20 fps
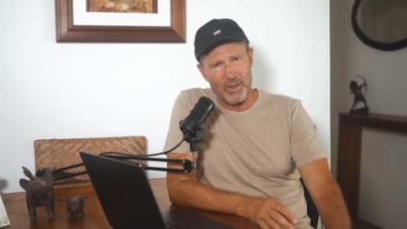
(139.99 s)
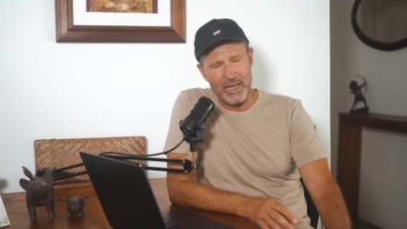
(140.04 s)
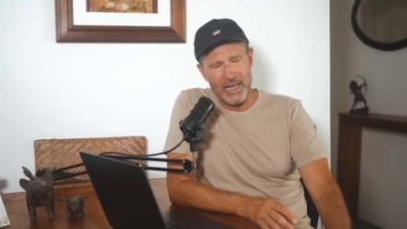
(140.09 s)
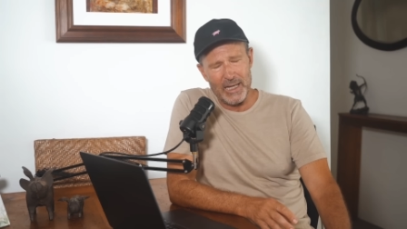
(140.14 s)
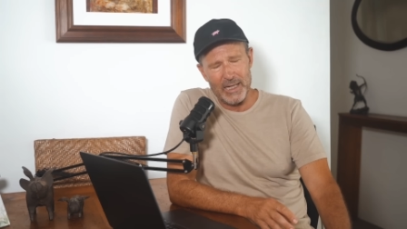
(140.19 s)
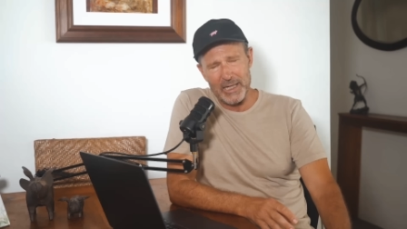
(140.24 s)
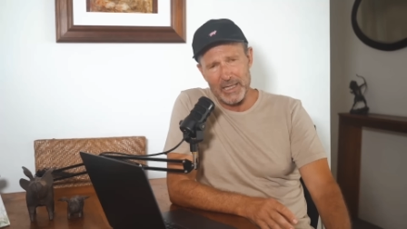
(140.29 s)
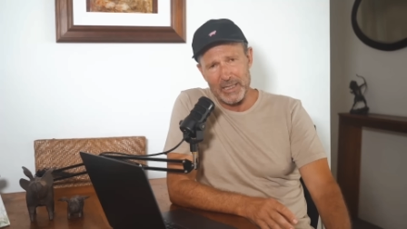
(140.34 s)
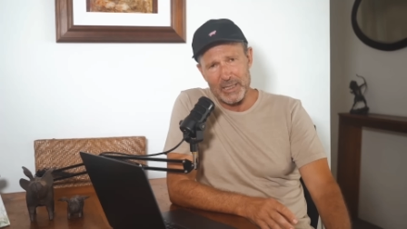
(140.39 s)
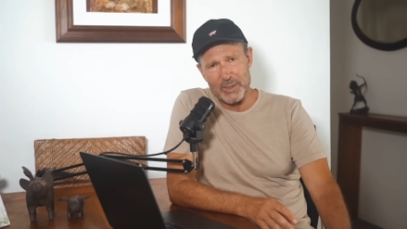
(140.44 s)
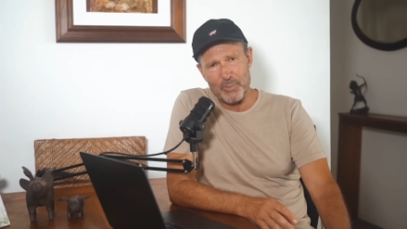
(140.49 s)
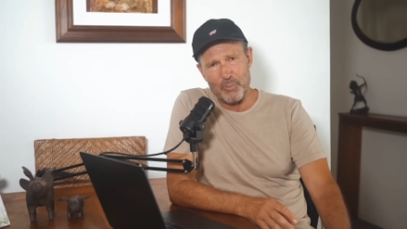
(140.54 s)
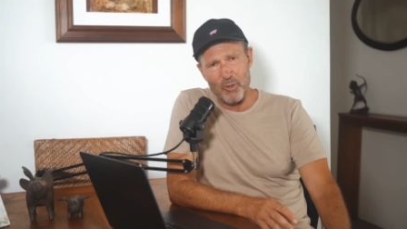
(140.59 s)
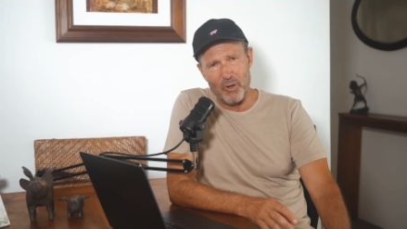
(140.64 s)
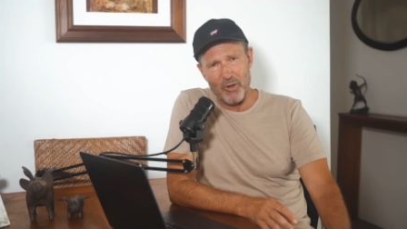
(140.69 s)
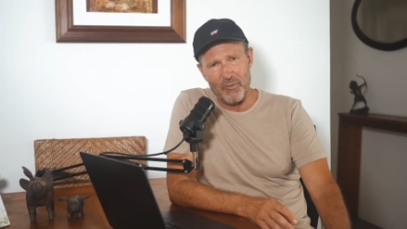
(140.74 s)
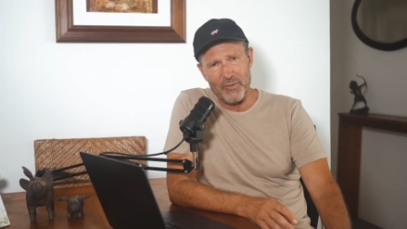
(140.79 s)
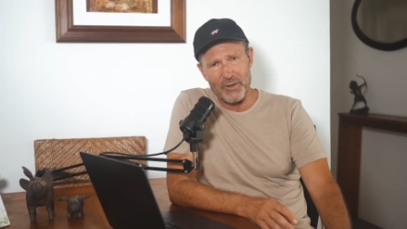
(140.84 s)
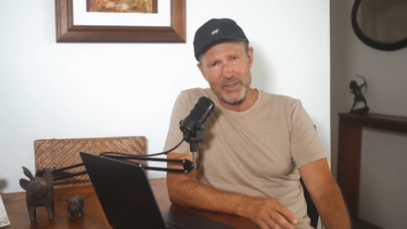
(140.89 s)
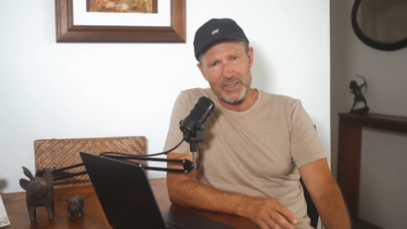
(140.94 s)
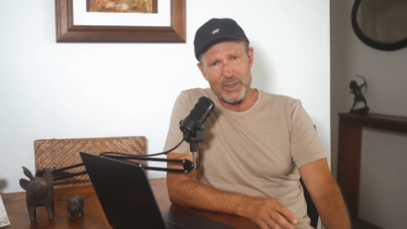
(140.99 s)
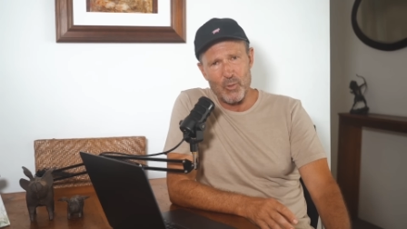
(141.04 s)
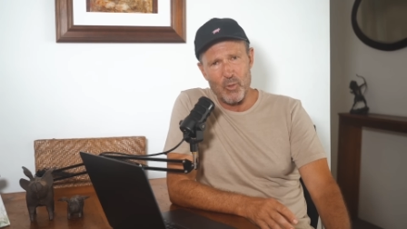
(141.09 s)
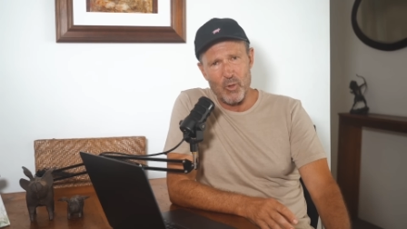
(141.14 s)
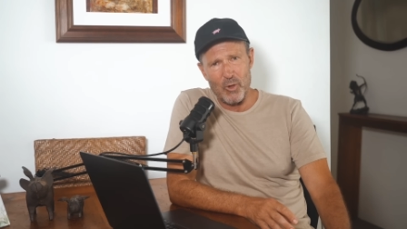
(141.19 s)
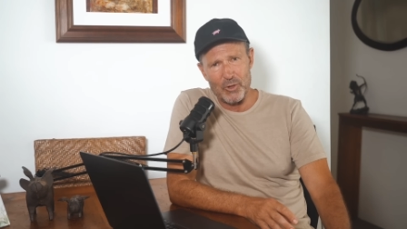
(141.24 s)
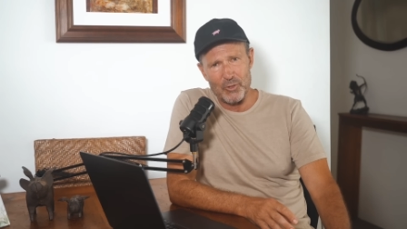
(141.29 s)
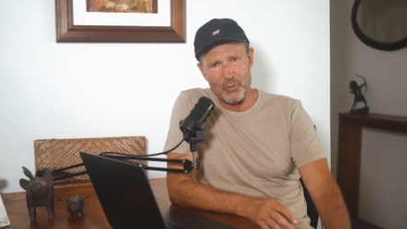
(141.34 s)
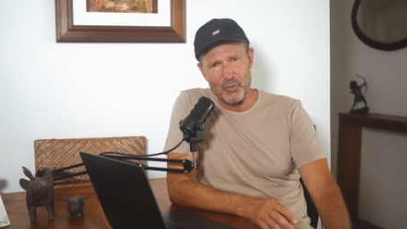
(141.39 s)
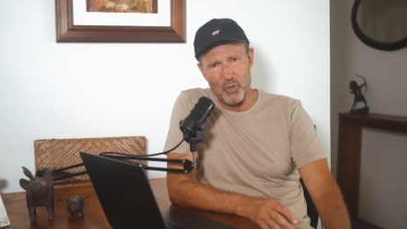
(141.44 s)
had its profits
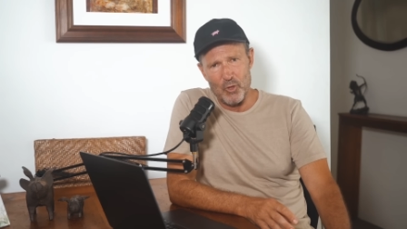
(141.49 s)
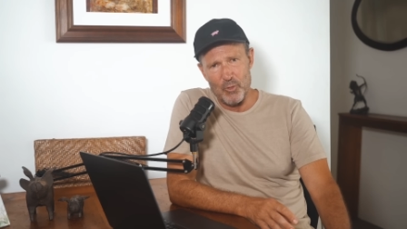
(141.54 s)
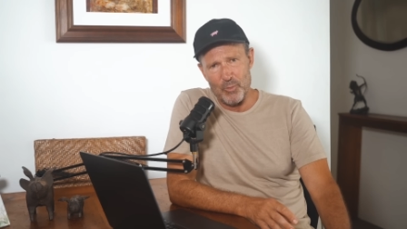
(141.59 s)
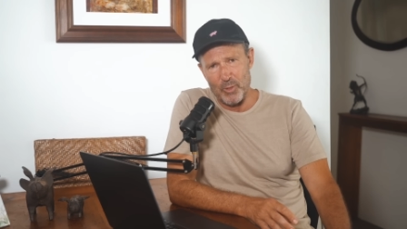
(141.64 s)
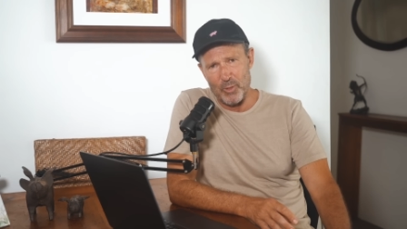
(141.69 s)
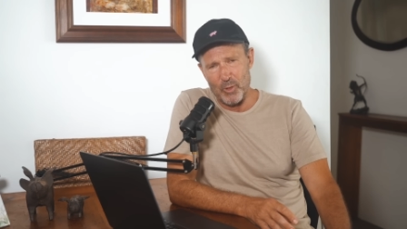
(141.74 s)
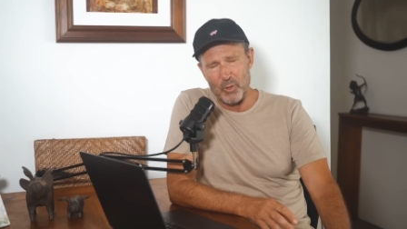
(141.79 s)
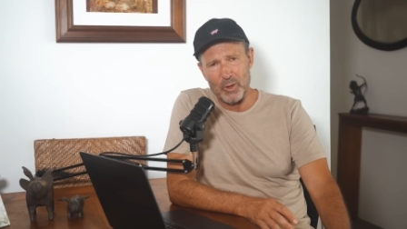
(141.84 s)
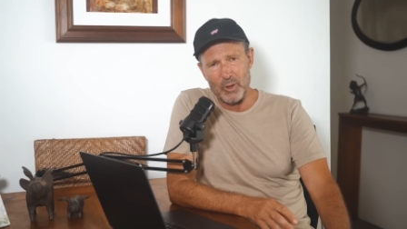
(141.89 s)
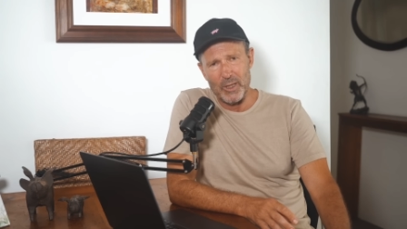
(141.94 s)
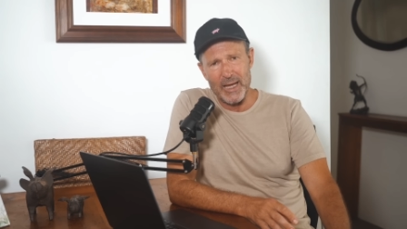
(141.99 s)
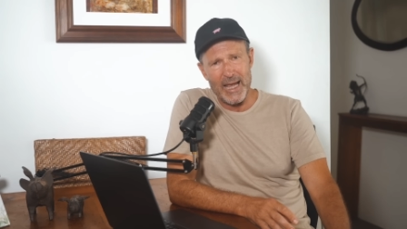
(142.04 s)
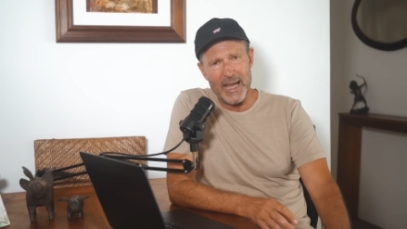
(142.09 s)
quadruple,